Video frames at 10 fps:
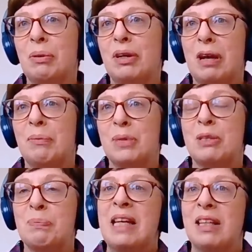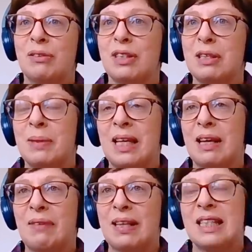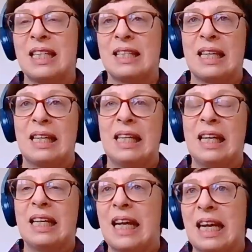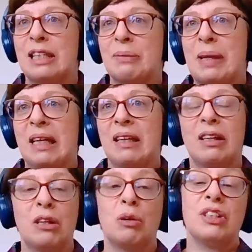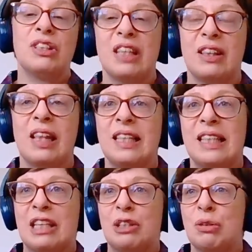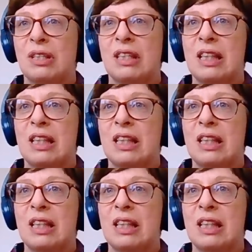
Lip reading: aren't up to speed on some of the advances in anatomy and gynecology, are they dangerous?